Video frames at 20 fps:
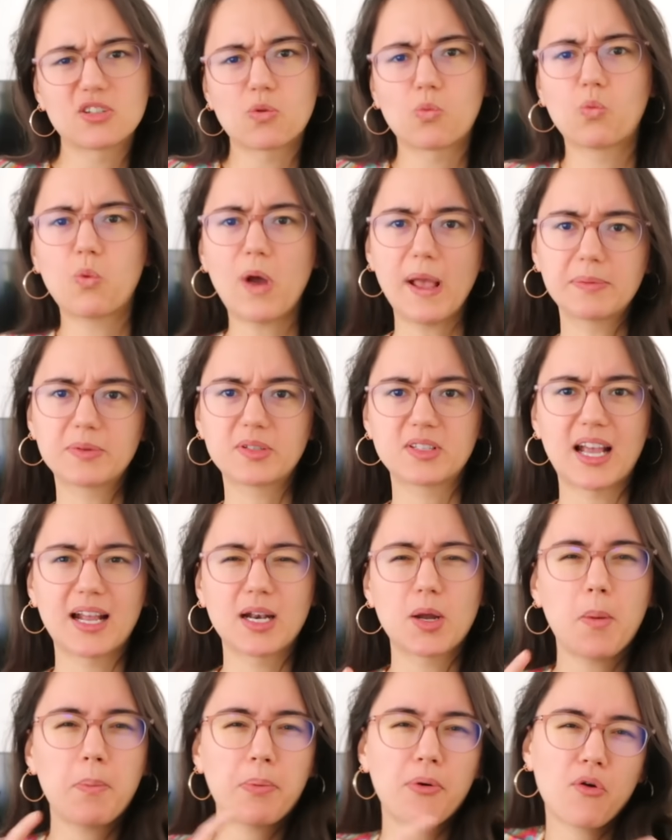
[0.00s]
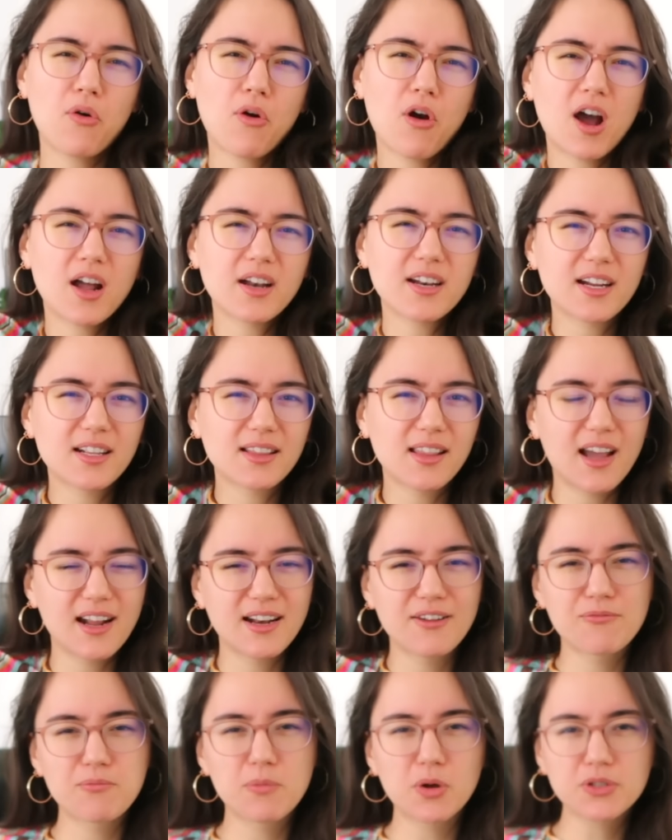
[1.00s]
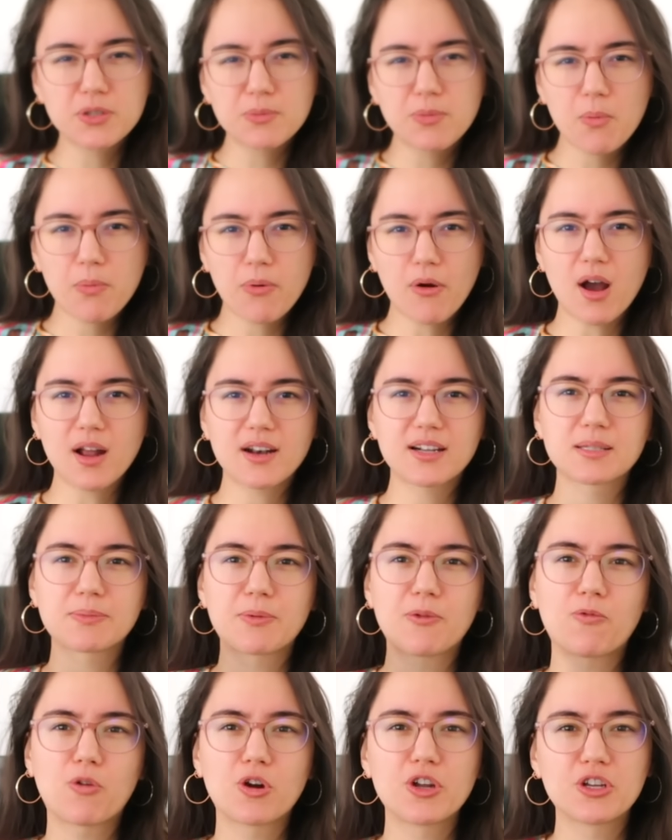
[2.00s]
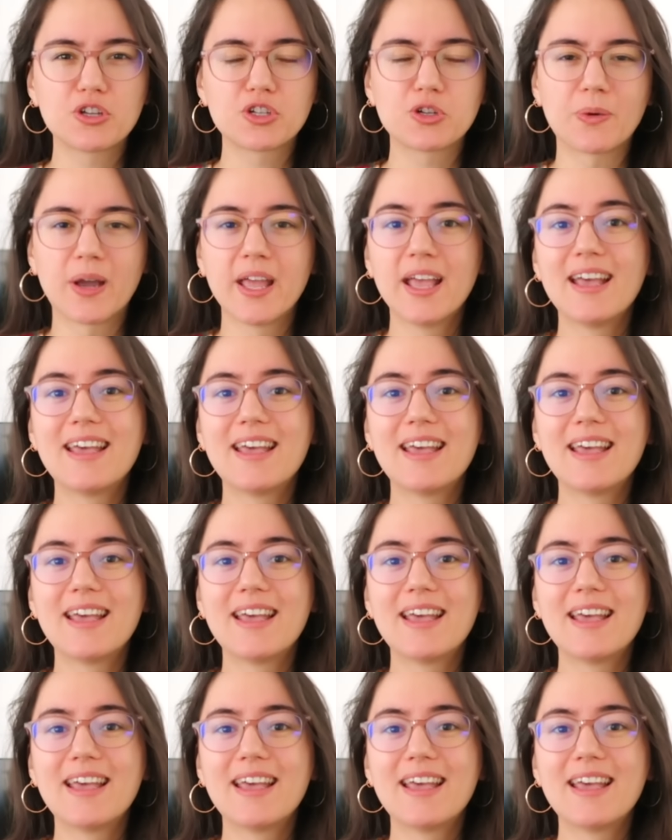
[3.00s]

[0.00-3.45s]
a website, a product line of multiple products before you could do it.